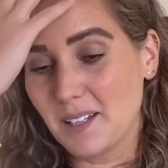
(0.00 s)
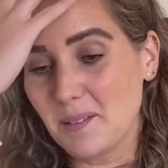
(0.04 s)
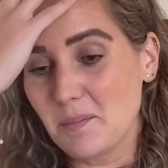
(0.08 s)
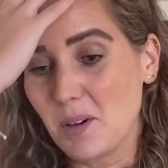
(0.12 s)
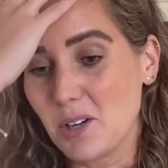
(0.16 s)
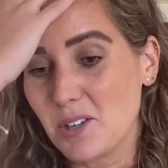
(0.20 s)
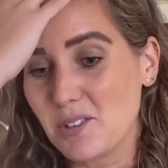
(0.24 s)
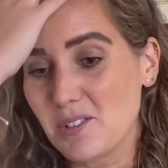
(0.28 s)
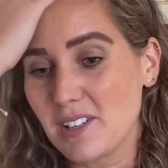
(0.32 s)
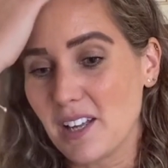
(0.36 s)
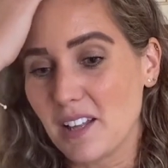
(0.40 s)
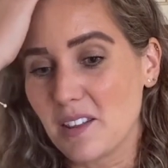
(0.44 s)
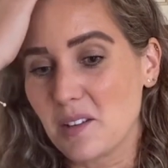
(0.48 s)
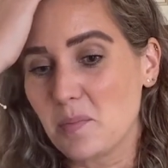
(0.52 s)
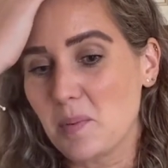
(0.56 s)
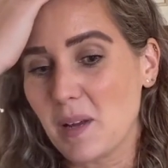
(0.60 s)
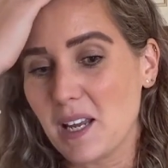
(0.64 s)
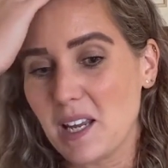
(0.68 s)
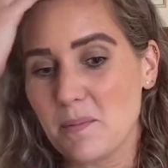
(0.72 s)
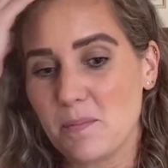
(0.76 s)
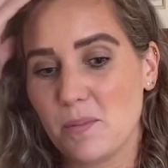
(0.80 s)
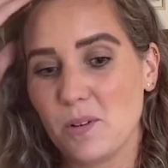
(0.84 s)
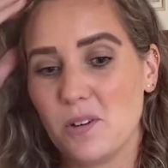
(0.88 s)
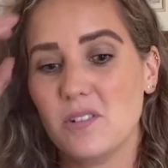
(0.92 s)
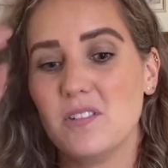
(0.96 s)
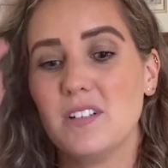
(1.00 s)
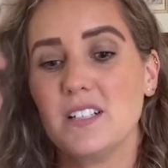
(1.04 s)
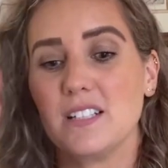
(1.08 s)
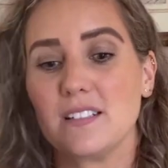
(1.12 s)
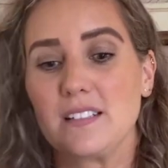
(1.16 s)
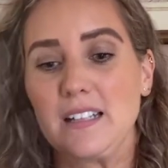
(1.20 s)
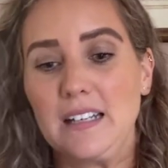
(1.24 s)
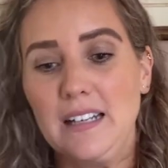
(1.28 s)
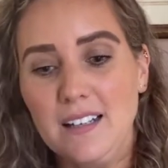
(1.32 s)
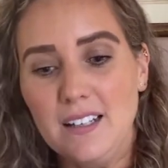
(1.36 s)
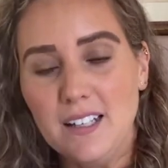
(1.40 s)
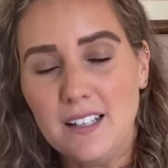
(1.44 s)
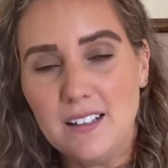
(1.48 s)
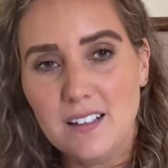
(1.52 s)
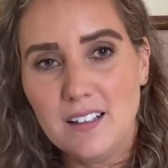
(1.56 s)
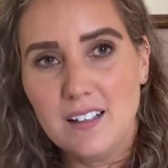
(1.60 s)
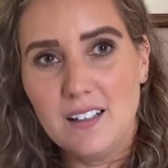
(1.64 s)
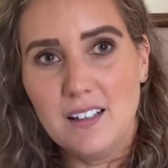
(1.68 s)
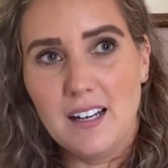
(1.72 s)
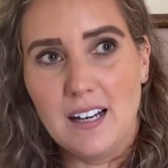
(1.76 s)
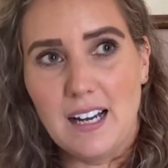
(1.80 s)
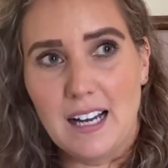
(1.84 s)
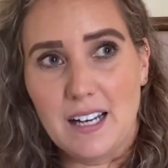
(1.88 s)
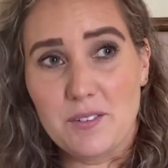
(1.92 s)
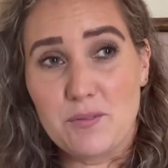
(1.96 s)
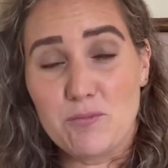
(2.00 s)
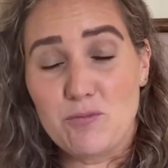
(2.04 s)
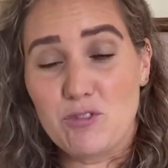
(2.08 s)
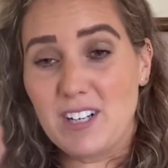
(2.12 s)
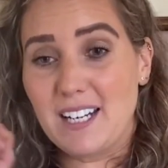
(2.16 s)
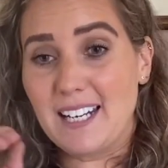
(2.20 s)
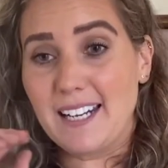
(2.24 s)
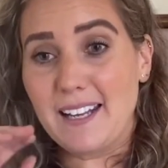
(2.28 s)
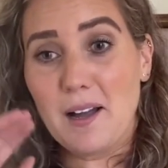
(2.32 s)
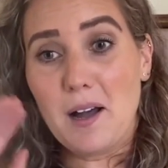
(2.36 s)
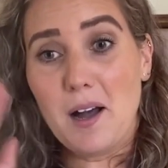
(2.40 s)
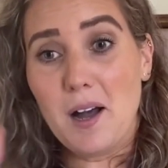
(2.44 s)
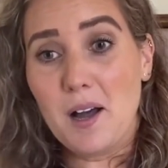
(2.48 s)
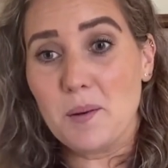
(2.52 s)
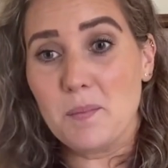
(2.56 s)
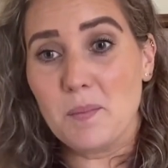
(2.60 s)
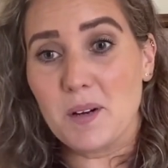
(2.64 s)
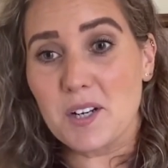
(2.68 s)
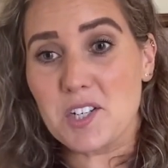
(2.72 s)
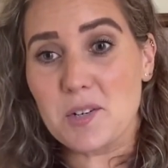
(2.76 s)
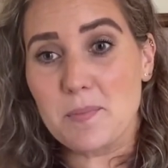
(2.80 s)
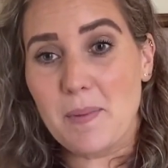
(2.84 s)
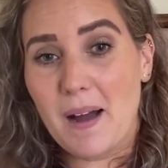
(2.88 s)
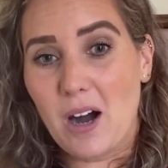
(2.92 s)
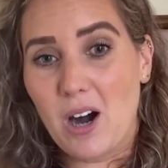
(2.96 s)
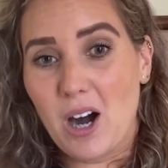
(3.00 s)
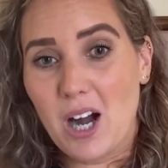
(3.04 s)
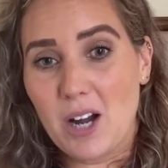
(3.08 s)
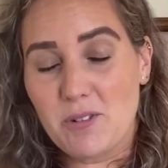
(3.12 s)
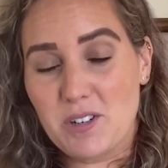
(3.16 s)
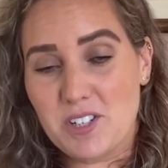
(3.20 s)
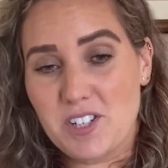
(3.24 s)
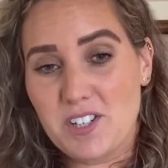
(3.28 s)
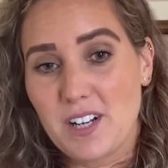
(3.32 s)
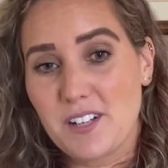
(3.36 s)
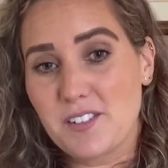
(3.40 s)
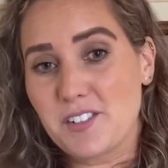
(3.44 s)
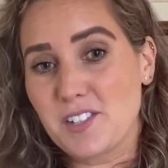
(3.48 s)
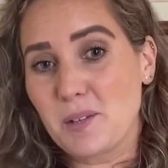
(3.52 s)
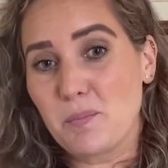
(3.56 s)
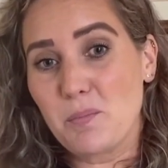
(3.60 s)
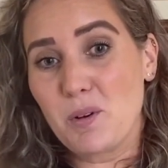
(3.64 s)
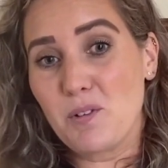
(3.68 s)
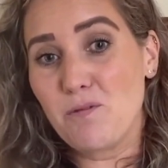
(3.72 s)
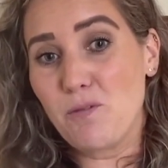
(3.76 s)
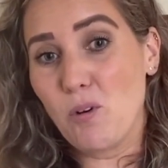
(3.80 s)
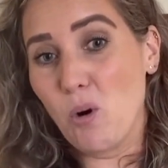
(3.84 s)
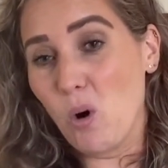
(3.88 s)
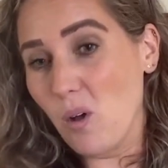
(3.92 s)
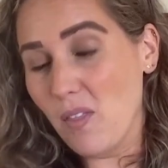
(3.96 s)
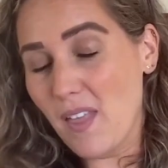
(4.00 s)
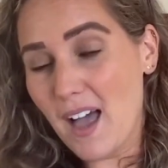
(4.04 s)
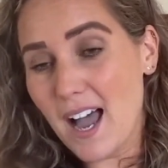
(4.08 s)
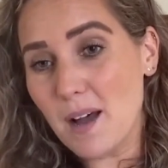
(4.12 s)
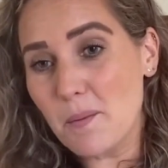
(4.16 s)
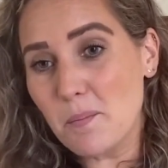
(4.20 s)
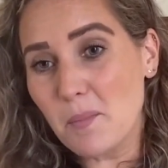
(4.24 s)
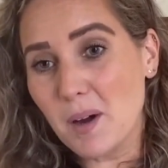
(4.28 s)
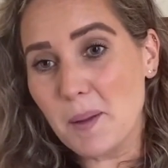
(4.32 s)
most other people, and I hadn't really heard much about Irish dancing before that.